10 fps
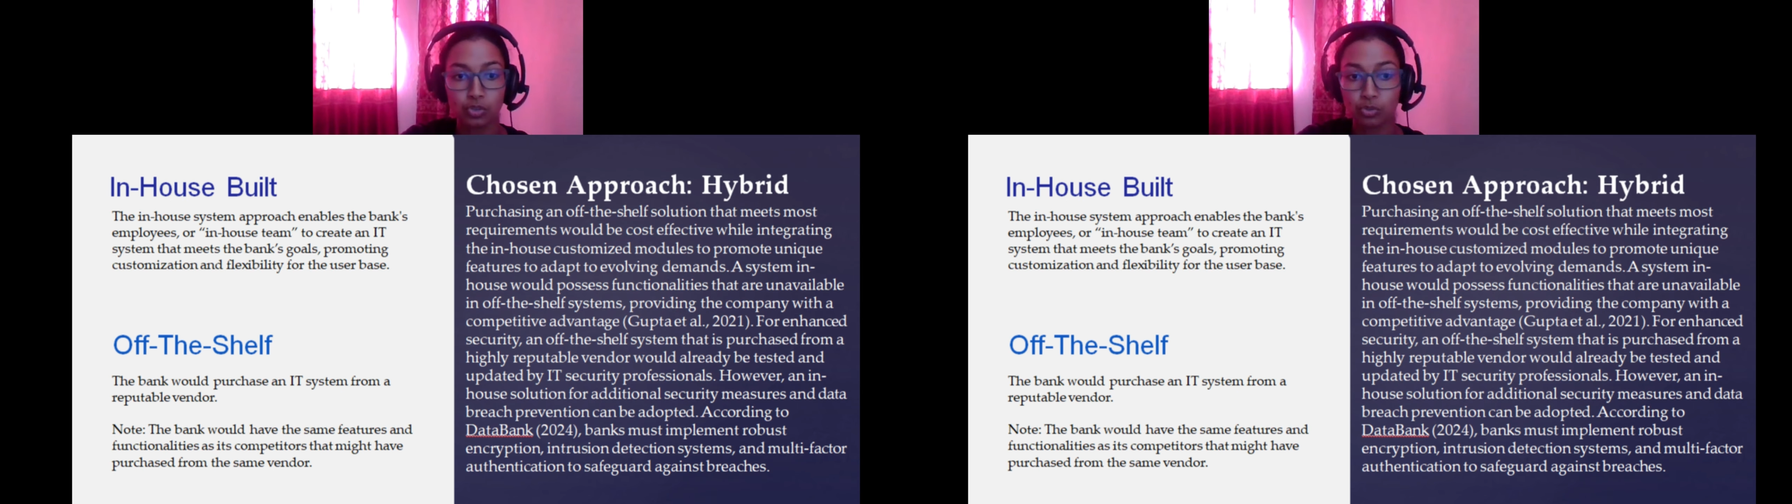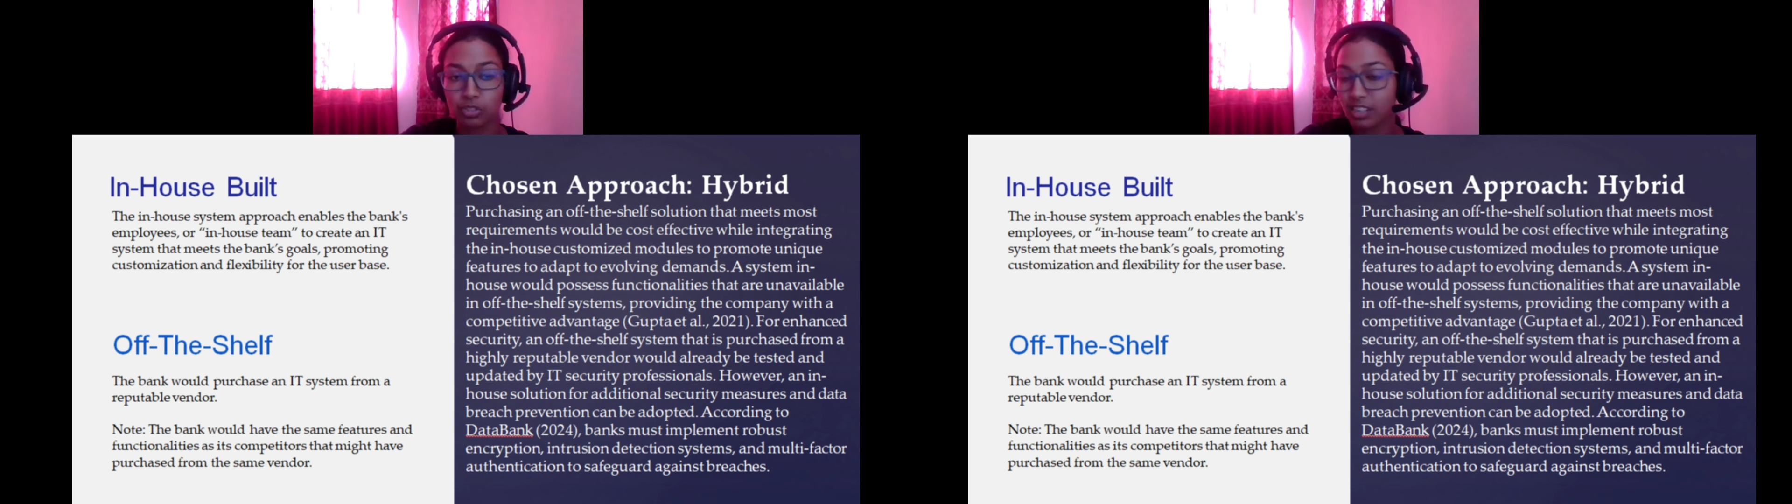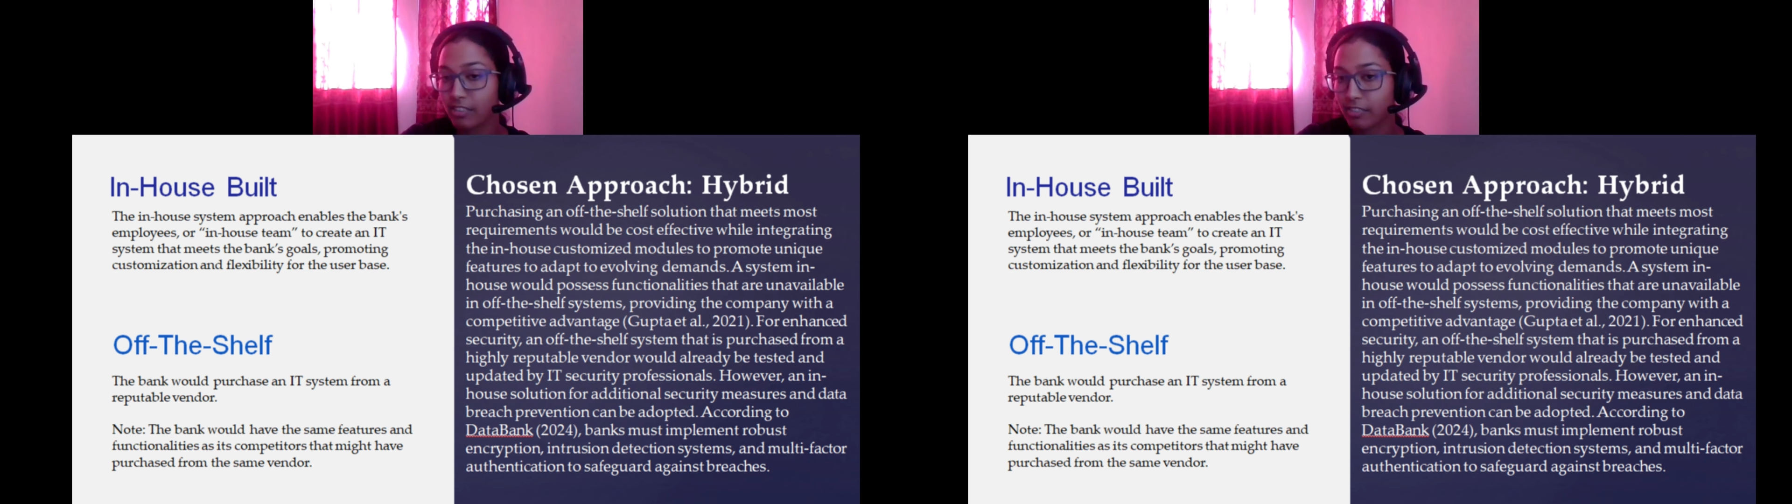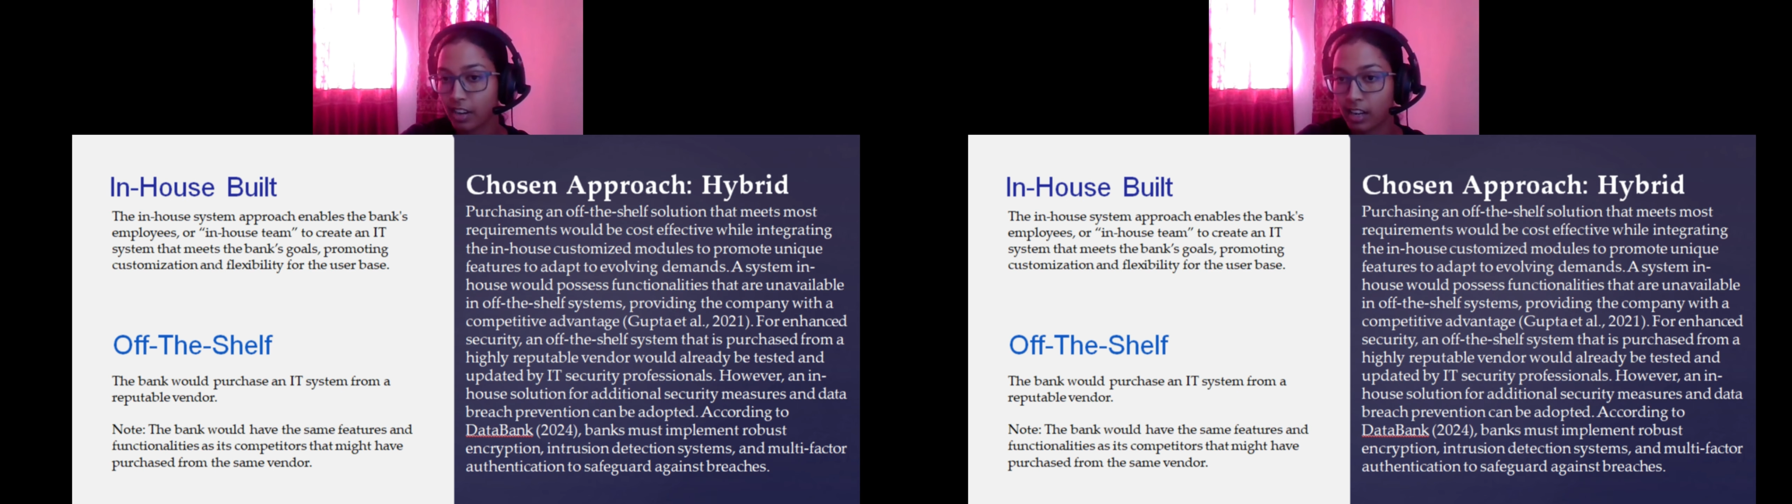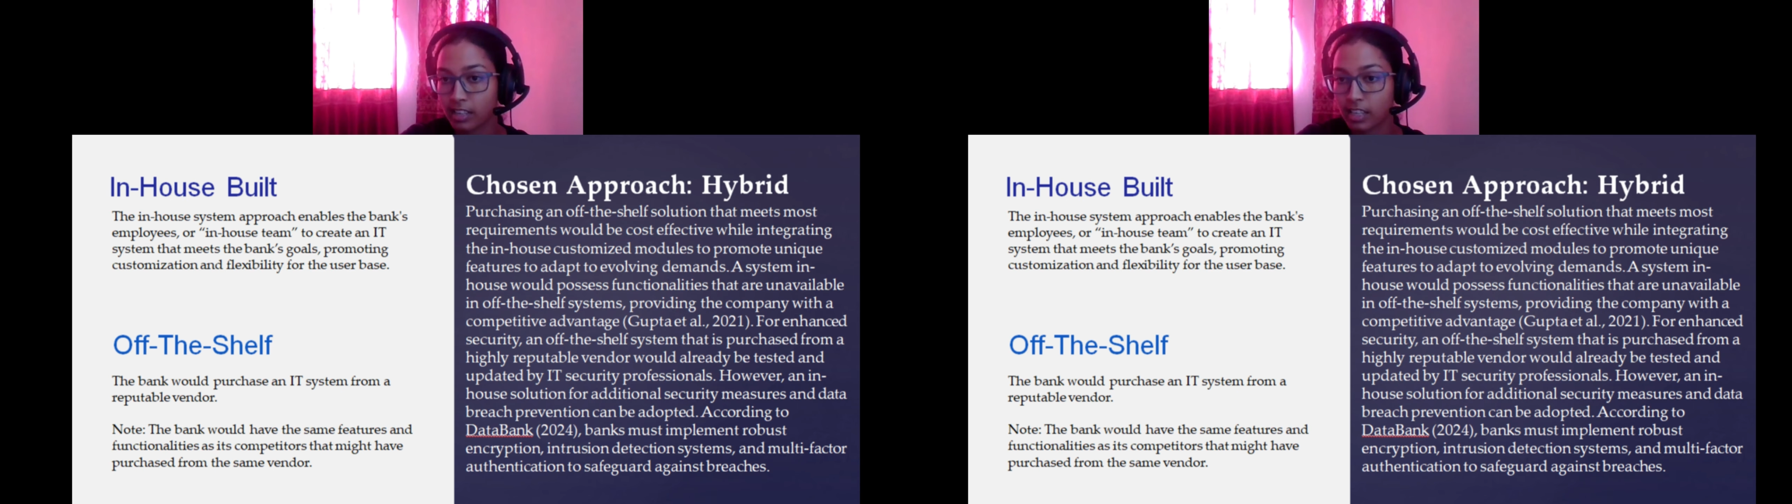to
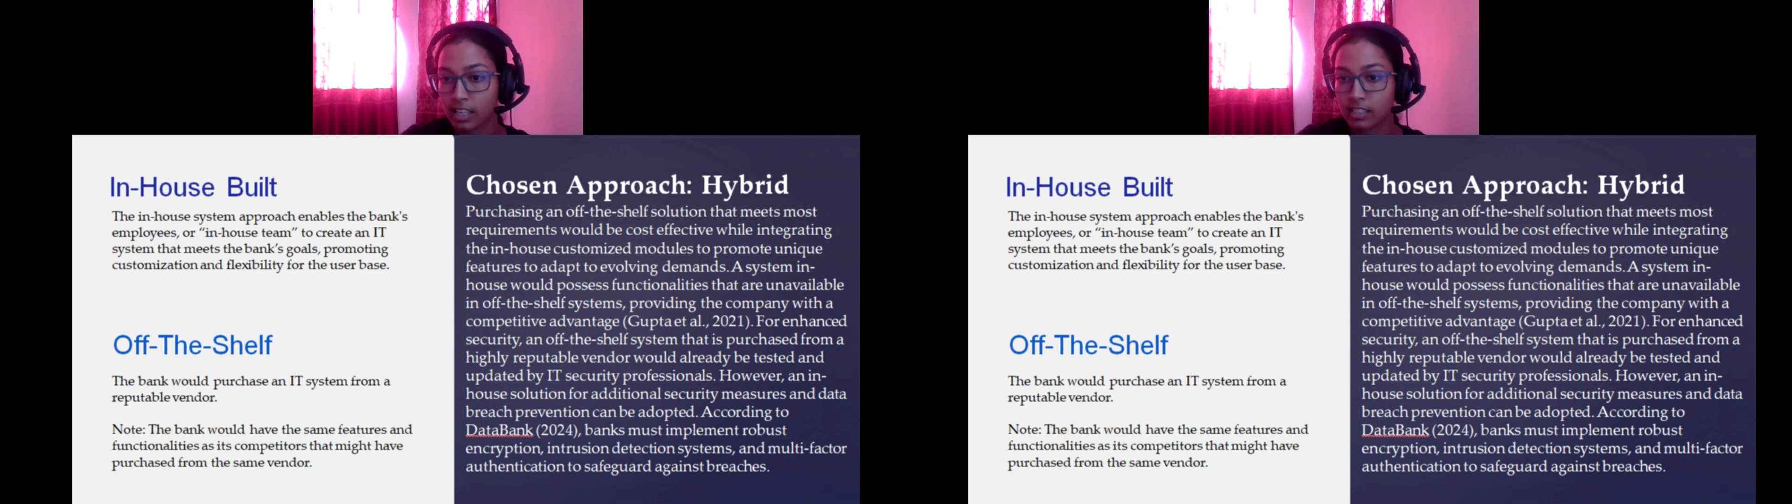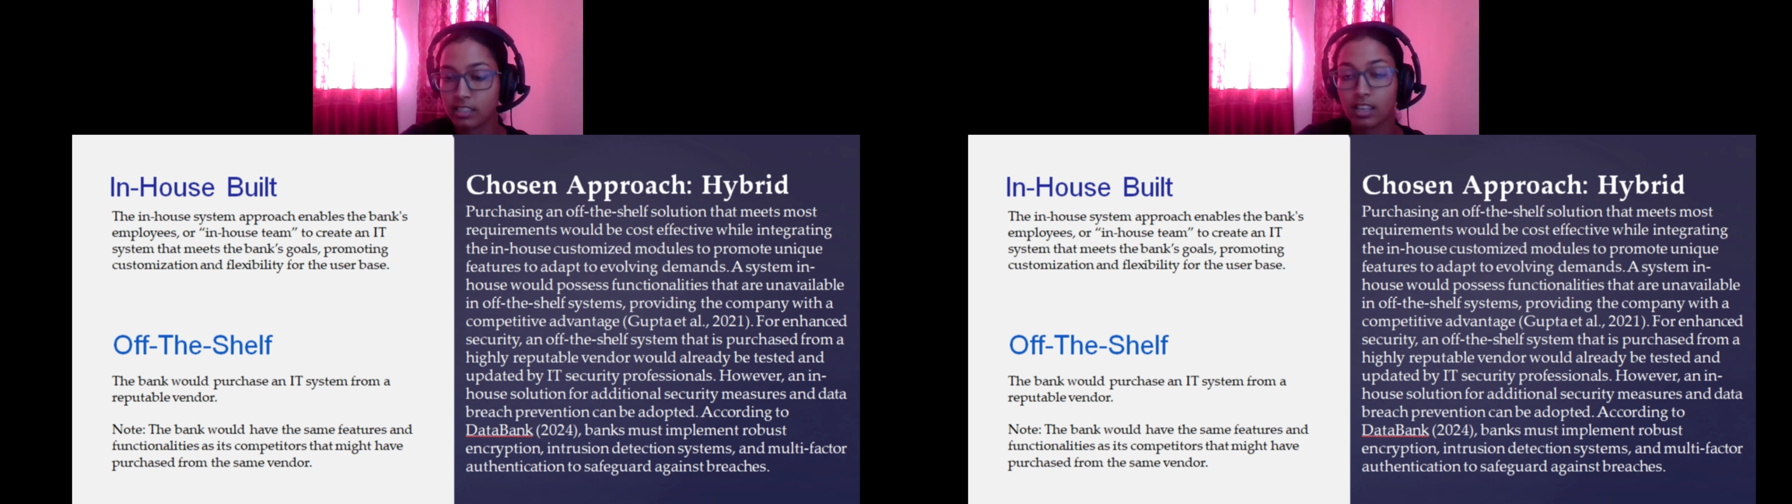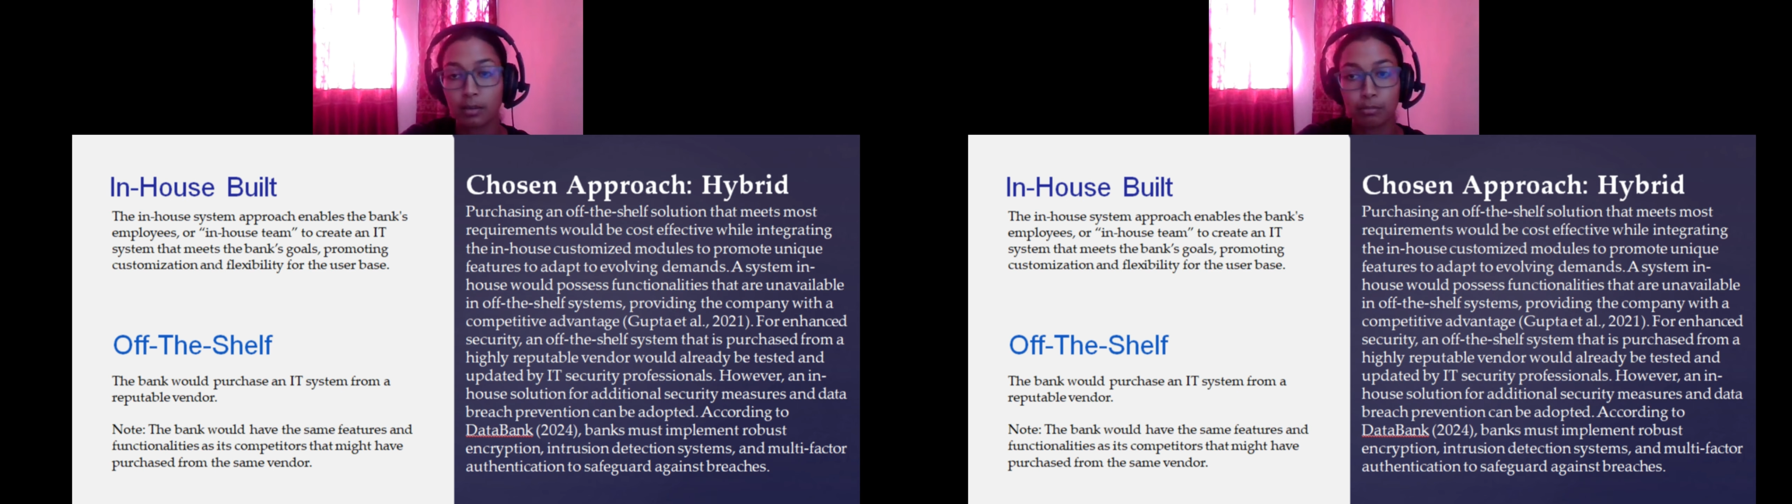safeguard against